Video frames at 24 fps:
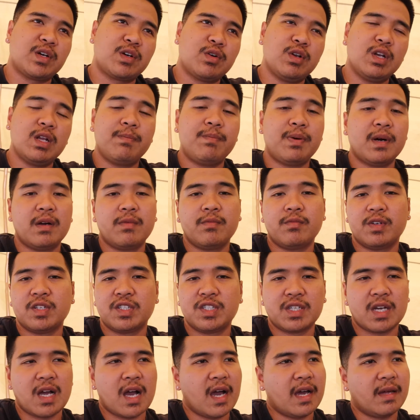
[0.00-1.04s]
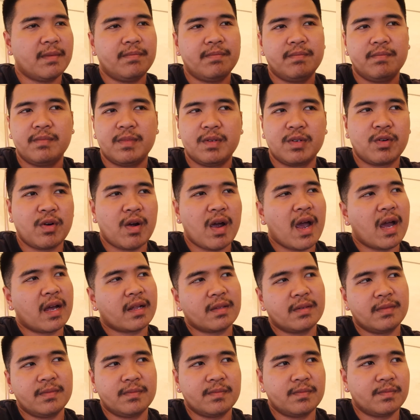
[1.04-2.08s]
coolant pump was shot,
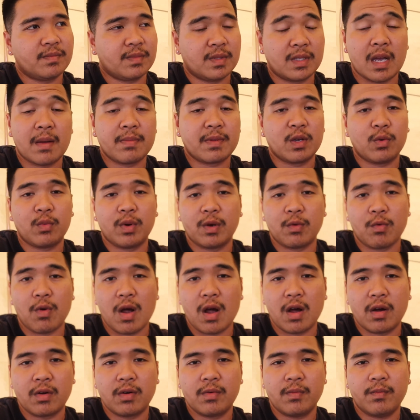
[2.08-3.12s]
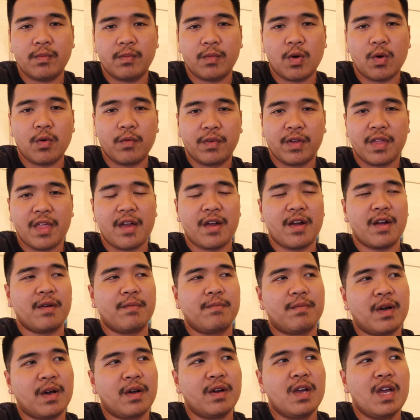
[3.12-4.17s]
cracked, something went wrong over there,
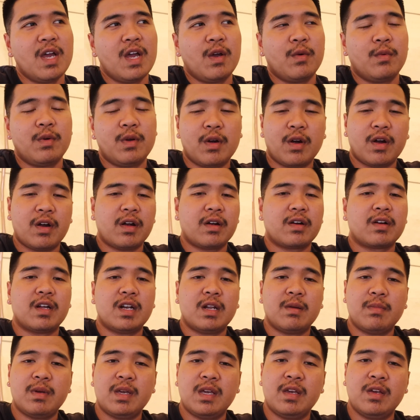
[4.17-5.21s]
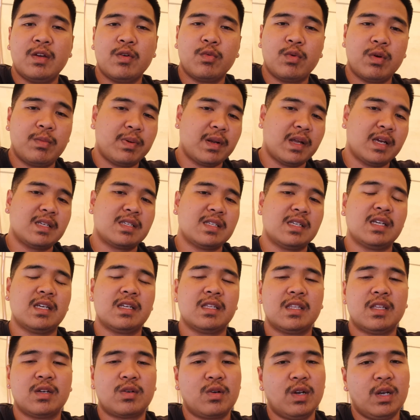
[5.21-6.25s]
but we are gonna be
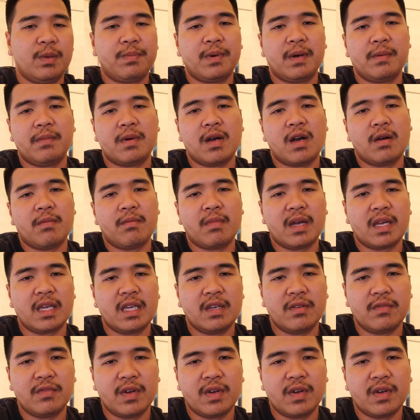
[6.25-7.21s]
replacing the coolant pump on my EVO